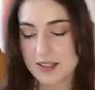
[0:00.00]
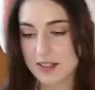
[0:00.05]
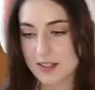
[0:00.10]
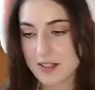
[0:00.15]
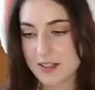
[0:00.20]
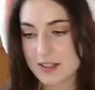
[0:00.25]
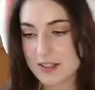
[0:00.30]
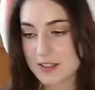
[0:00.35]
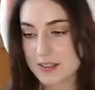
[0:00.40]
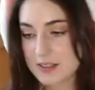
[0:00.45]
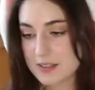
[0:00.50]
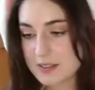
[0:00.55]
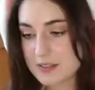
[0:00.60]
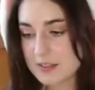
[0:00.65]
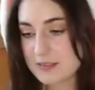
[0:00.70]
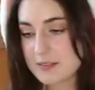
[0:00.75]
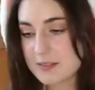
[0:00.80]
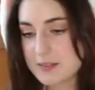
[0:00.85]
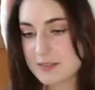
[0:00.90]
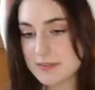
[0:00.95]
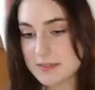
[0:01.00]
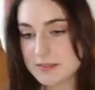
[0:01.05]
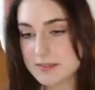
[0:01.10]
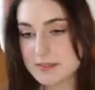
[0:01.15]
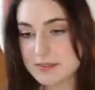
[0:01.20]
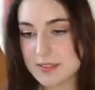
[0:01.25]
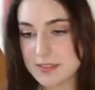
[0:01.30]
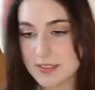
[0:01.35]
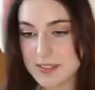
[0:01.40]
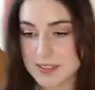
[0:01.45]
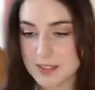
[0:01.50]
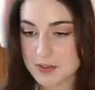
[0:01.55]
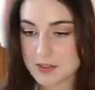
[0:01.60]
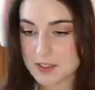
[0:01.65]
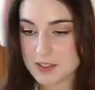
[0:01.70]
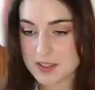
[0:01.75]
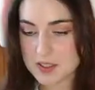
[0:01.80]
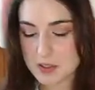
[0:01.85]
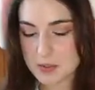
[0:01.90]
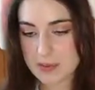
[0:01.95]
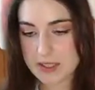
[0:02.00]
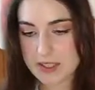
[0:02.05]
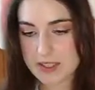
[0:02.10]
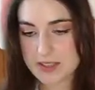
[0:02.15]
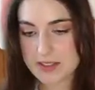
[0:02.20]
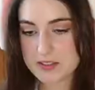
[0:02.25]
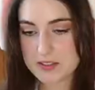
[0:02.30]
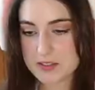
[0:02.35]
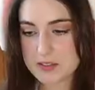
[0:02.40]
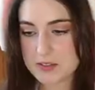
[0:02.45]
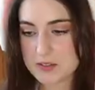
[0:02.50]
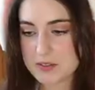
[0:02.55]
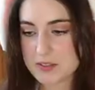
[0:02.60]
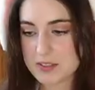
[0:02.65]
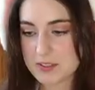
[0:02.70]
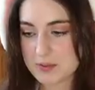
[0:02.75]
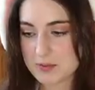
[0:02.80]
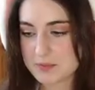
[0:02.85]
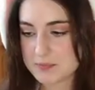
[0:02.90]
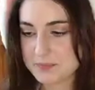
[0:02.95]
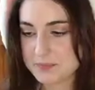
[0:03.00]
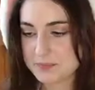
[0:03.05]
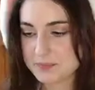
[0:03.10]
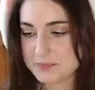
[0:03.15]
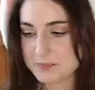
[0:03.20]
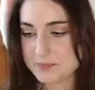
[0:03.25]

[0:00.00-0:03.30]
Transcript: Uh, and now let's go back to, um,